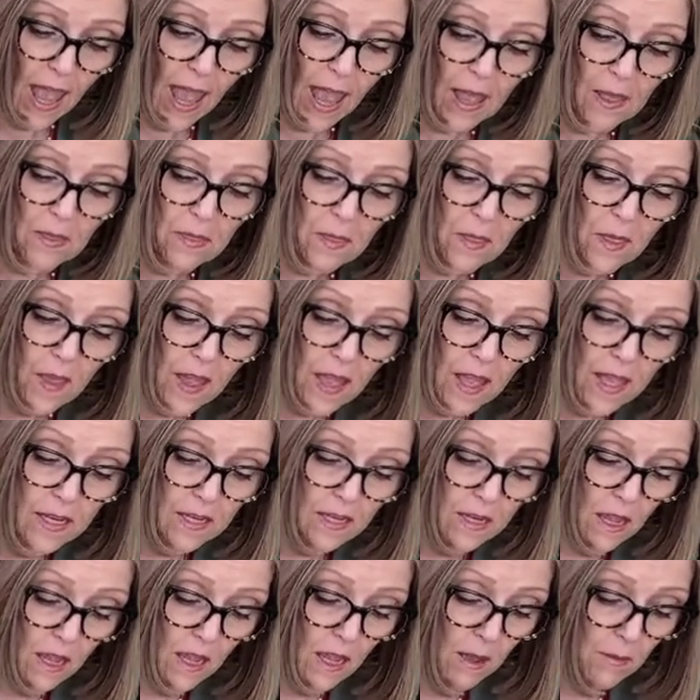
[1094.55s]
And
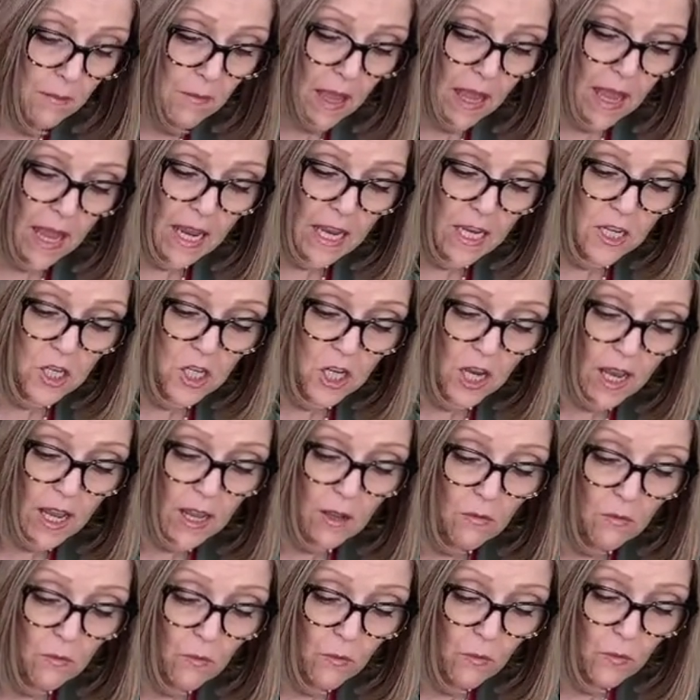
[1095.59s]
then
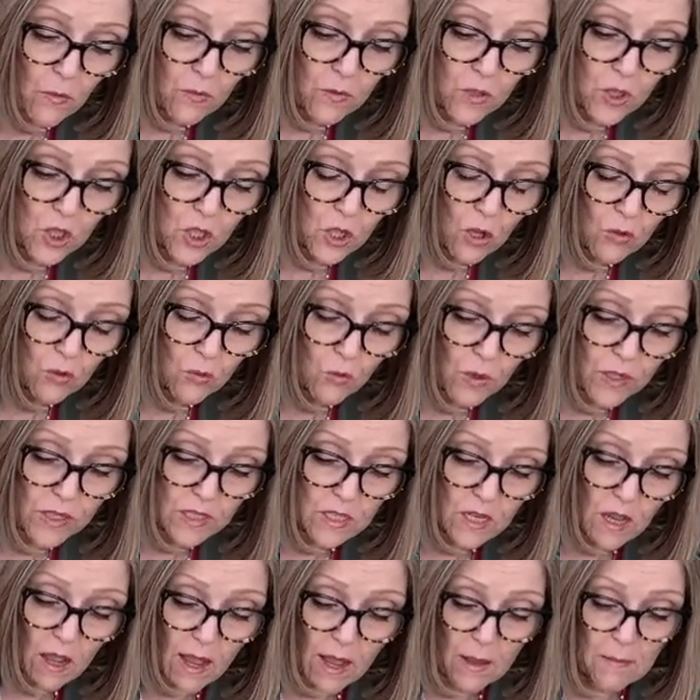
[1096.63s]
AJ showed one
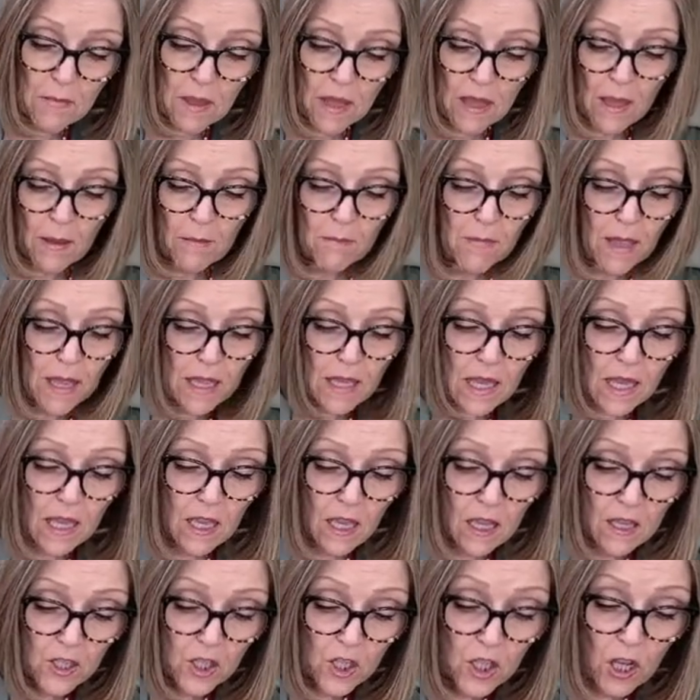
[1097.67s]
time making
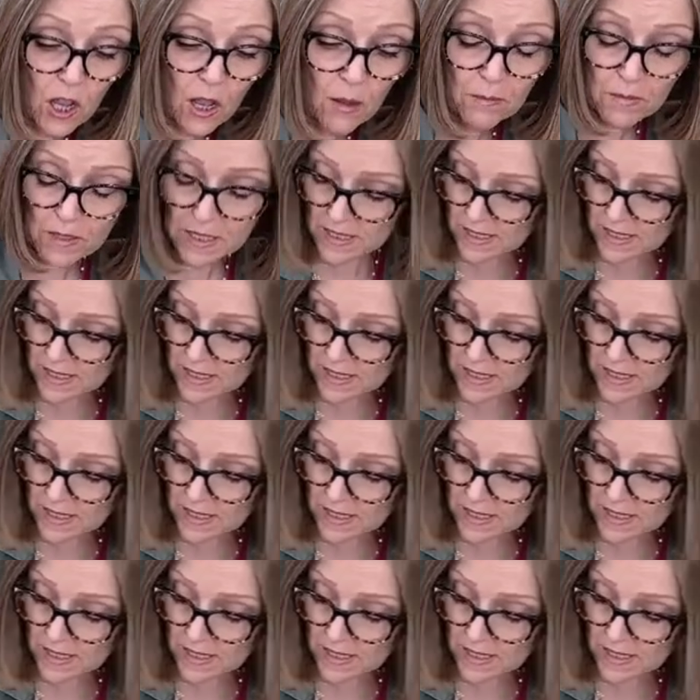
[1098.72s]
a chopped